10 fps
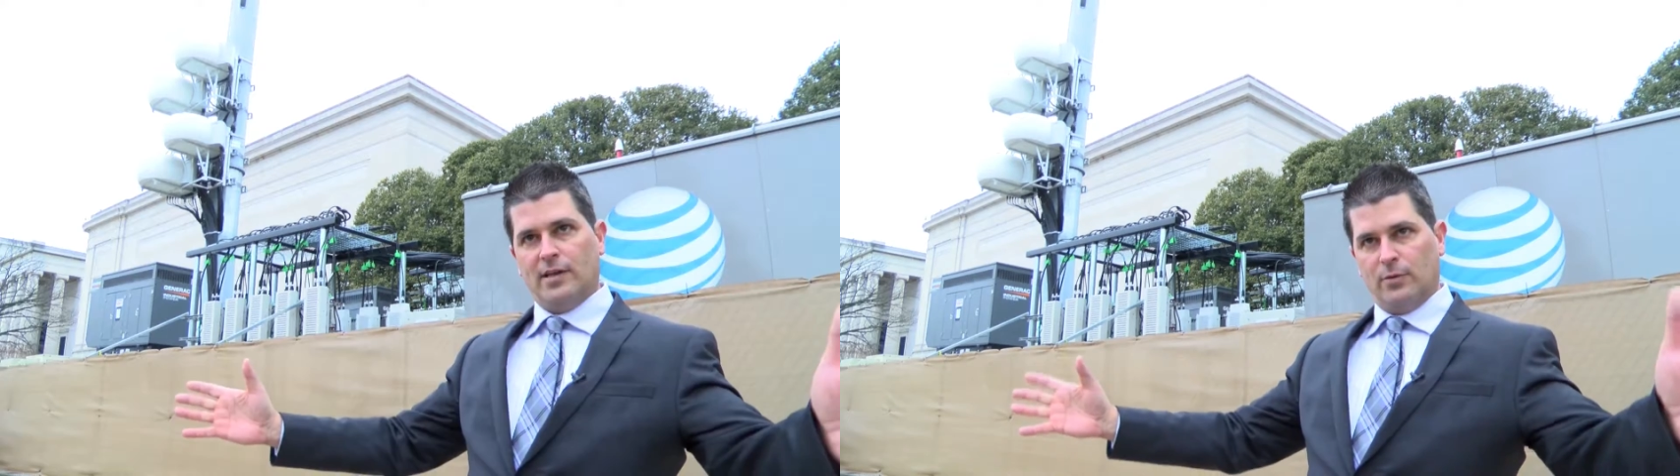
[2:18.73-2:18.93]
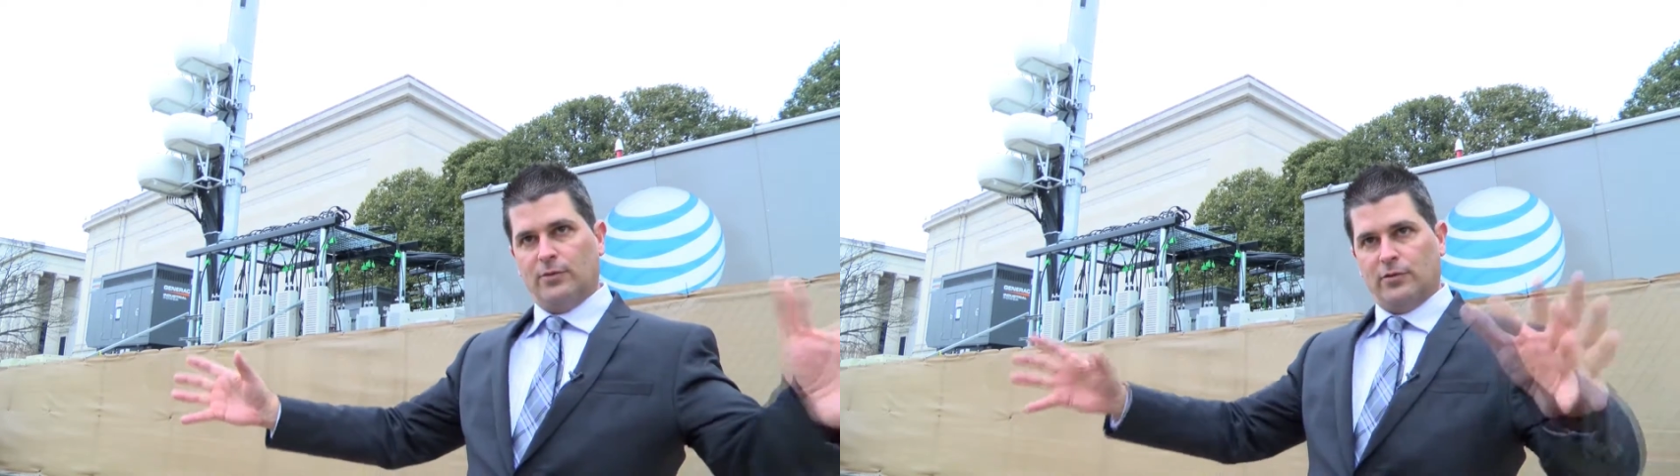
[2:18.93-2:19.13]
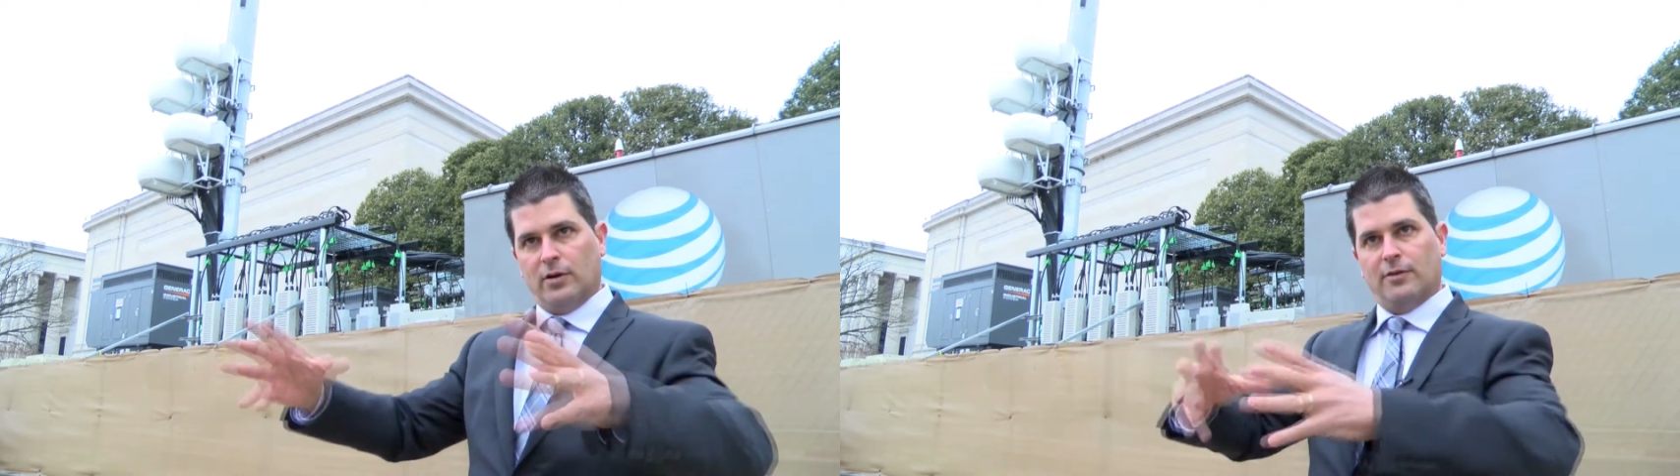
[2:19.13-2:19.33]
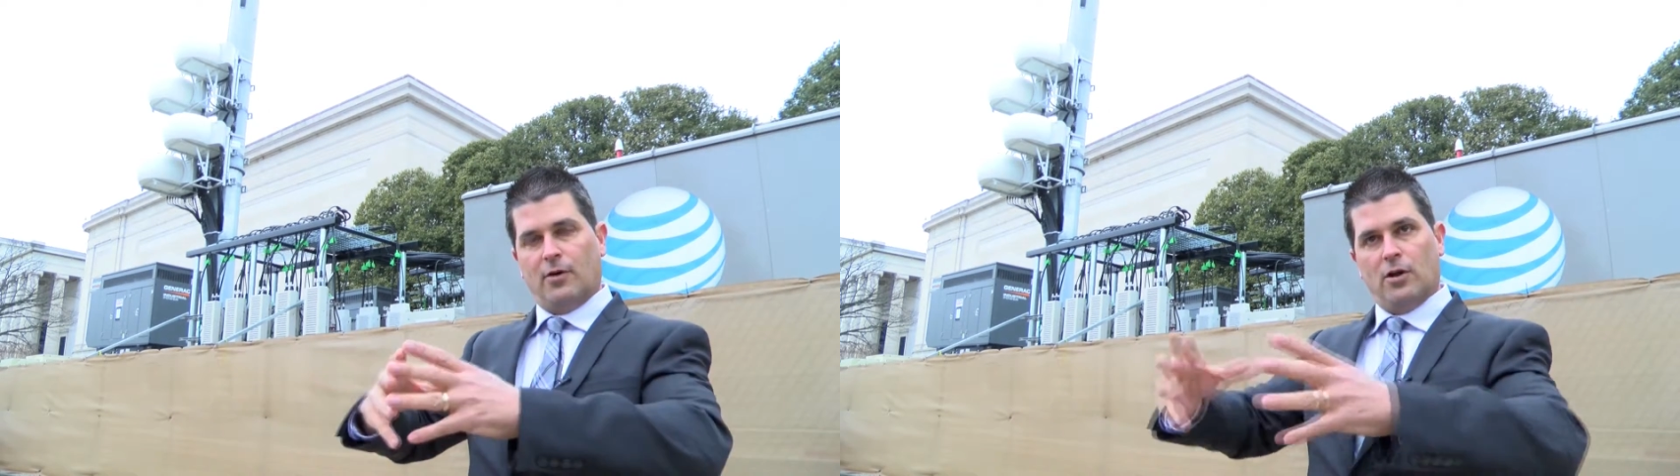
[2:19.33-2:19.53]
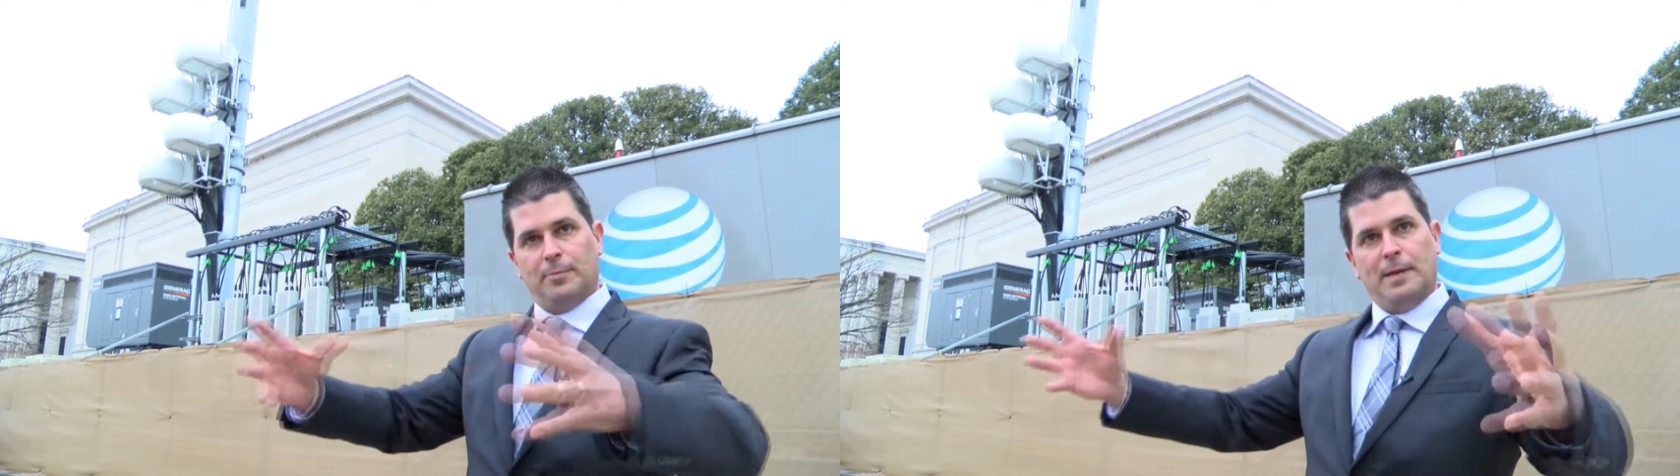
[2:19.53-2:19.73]
that it would serve
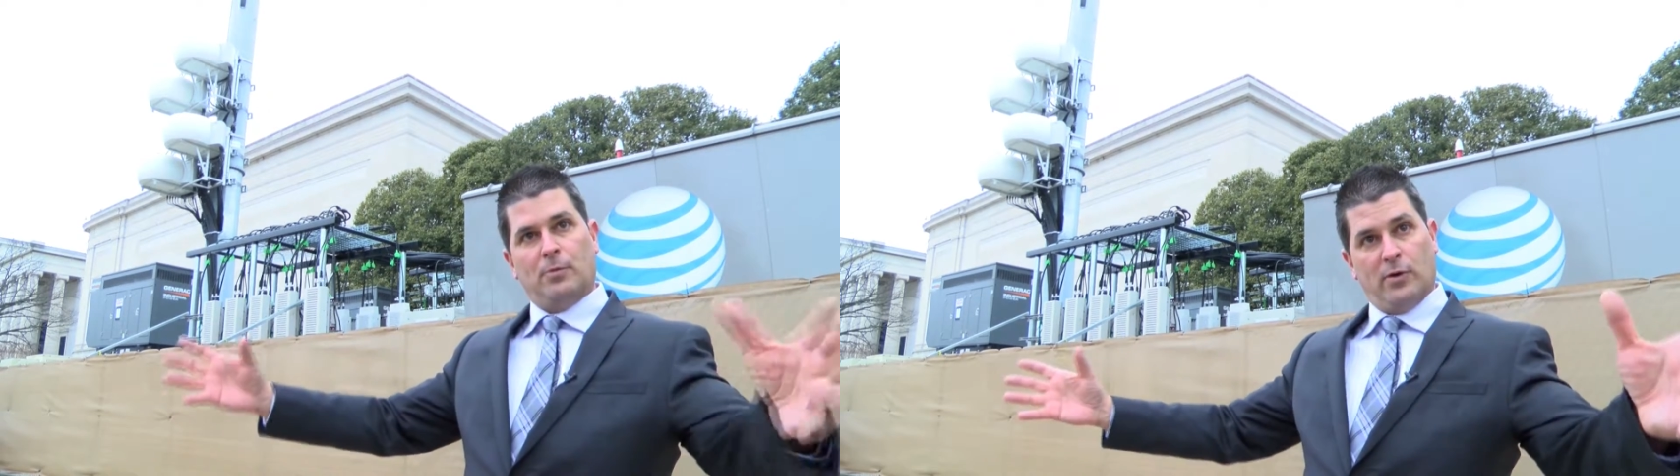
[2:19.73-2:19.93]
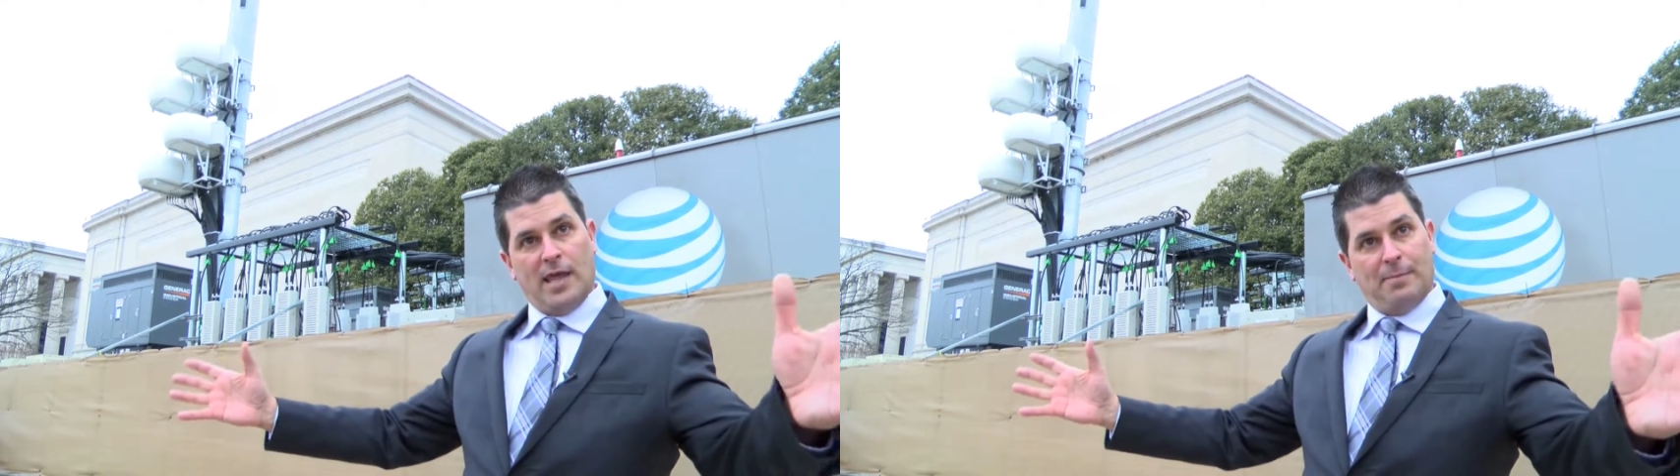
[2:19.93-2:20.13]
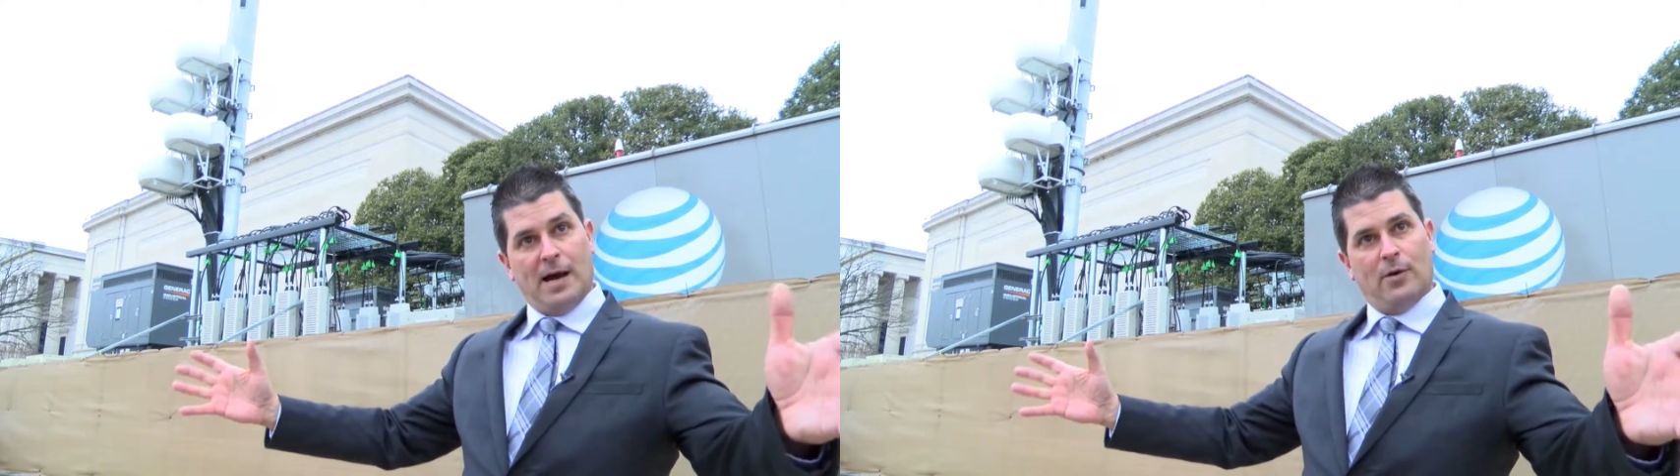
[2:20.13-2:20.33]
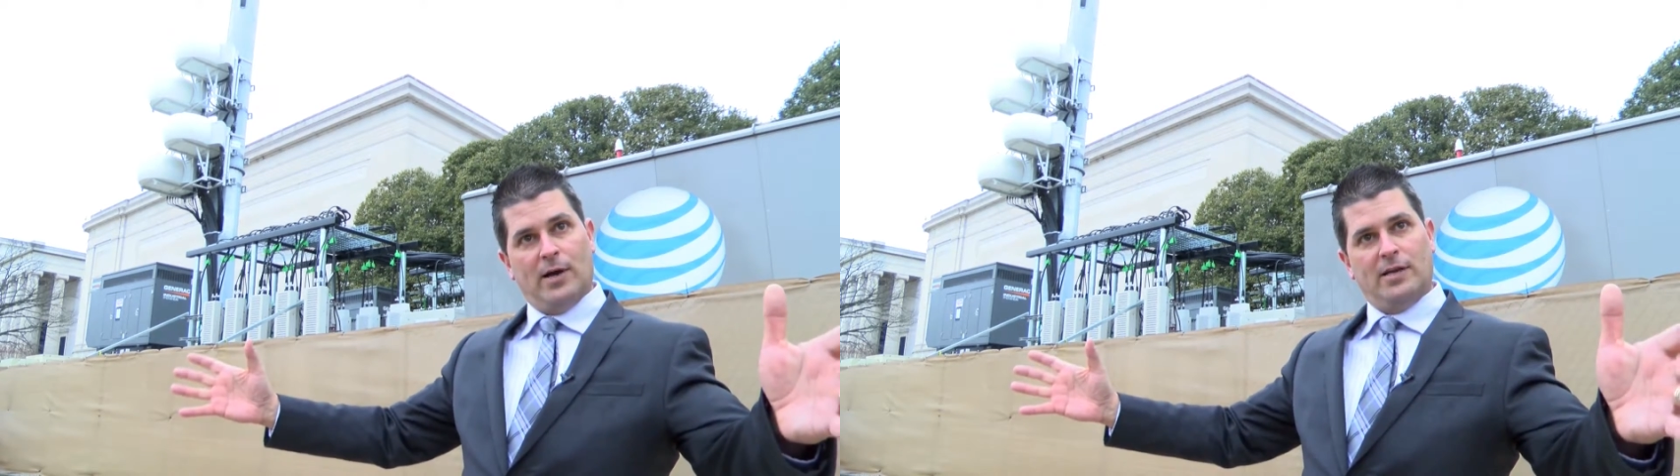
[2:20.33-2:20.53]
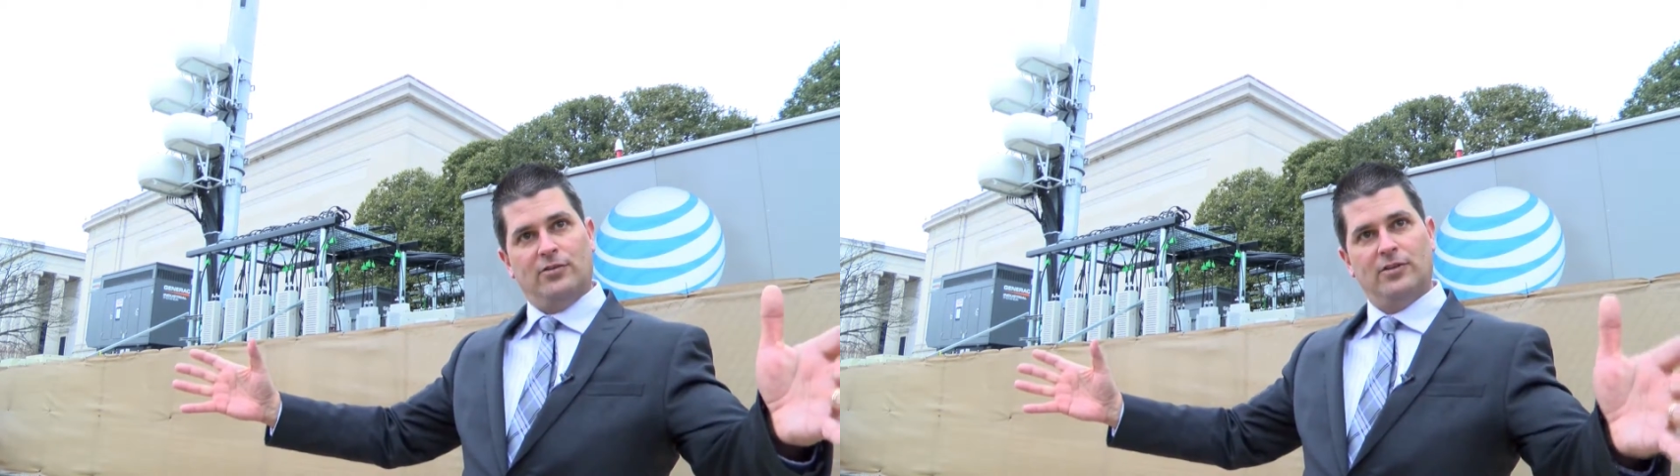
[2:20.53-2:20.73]
all the people in that pie
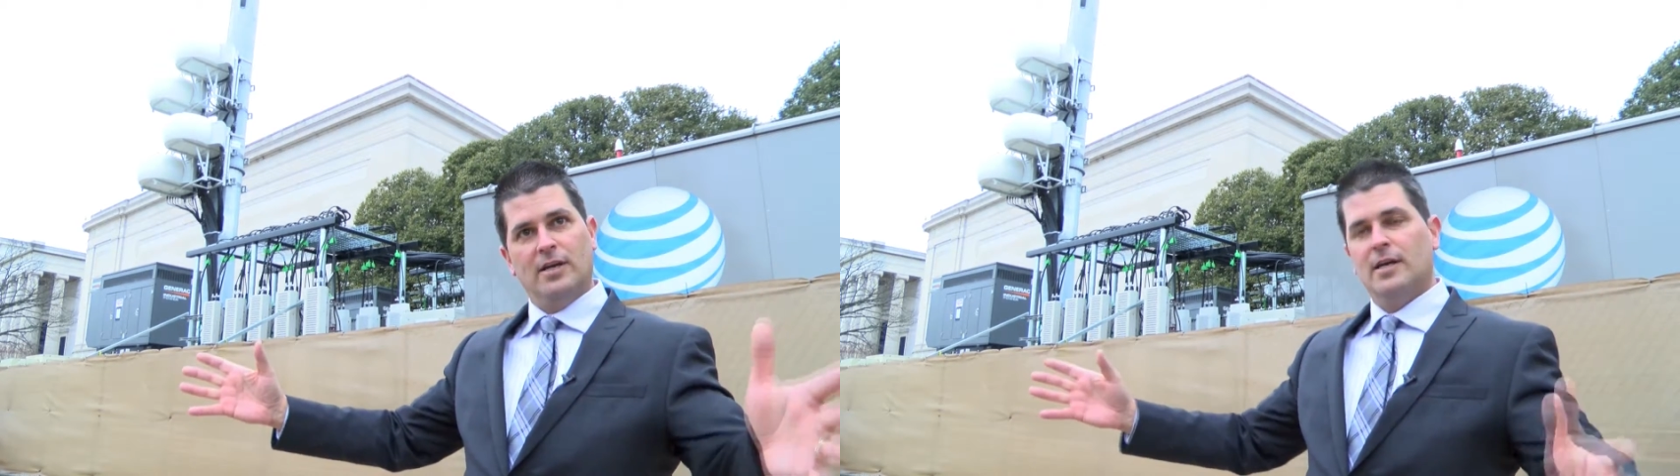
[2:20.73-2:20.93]
wedge.